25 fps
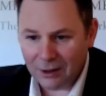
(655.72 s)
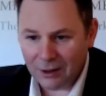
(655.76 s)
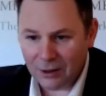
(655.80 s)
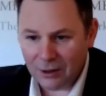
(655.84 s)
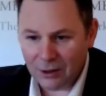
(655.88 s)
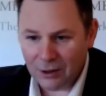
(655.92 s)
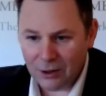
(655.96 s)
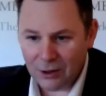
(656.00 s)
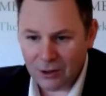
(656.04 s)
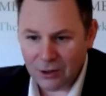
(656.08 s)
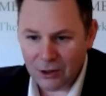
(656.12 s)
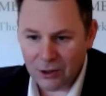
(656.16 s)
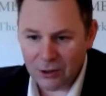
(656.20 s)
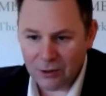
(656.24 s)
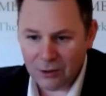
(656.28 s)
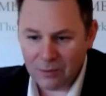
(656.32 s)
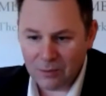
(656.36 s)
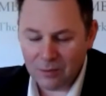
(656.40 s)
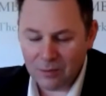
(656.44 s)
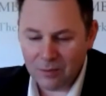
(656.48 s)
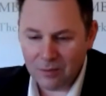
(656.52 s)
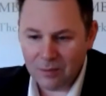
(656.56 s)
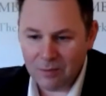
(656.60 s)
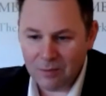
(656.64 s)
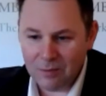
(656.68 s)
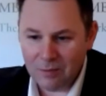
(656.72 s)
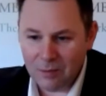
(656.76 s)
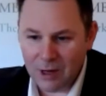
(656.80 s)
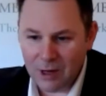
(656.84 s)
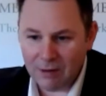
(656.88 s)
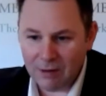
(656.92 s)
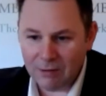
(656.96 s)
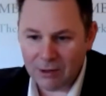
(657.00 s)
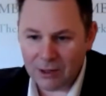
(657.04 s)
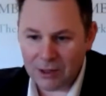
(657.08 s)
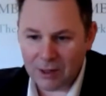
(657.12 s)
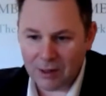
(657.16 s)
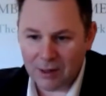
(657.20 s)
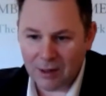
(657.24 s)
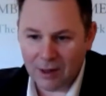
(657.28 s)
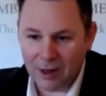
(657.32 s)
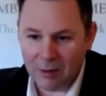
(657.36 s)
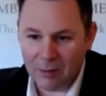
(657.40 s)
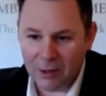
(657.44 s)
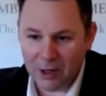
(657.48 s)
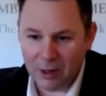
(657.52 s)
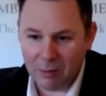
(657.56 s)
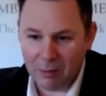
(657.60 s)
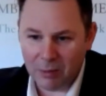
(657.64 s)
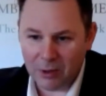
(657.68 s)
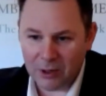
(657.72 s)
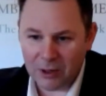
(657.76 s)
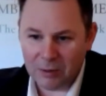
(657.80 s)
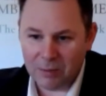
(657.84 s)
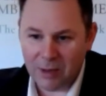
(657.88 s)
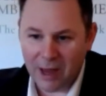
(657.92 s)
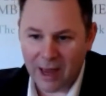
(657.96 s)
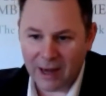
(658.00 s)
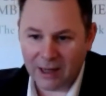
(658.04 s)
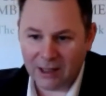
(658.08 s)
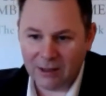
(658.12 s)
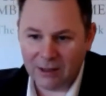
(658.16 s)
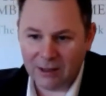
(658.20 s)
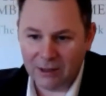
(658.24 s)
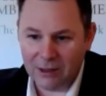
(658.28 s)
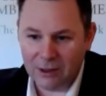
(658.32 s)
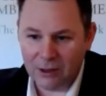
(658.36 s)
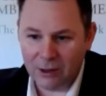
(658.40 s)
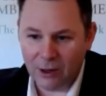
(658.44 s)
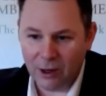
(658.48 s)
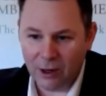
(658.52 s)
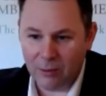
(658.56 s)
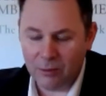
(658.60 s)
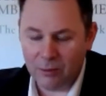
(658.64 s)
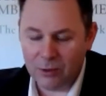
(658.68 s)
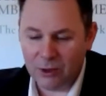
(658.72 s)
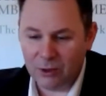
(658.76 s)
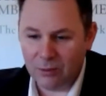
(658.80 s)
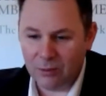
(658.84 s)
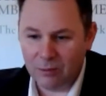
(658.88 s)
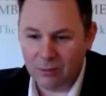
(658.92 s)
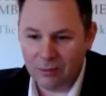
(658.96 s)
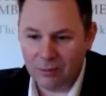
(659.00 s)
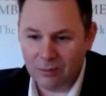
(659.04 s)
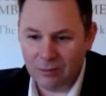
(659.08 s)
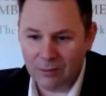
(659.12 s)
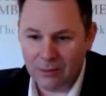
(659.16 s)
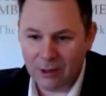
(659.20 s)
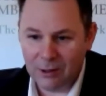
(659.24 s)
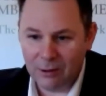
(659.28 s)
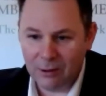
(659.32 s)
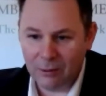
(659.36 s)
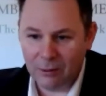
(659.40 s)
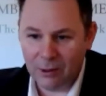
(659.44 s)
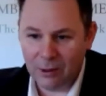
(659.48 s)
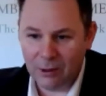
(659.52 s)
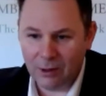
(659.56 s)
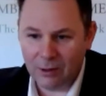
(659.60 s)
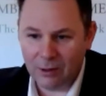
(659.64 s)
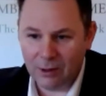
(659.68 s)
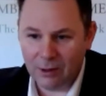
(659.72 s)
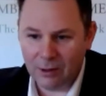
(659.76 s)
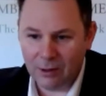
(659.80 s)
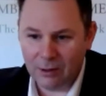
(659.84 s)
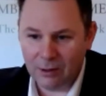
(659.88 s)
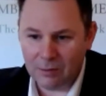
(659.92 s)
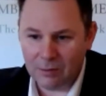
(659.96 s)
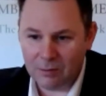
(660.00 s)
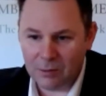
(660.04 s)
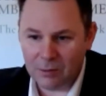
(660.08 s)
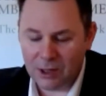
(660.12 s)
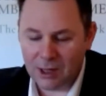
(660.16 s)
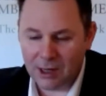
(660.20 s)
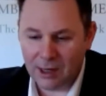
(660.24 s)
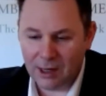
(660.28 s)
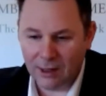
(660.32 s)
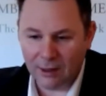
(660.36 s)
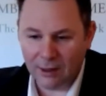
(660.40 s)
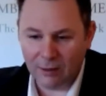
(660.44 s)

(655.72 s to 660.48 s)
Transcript: Could you give us a bit of perspective in terms of the scale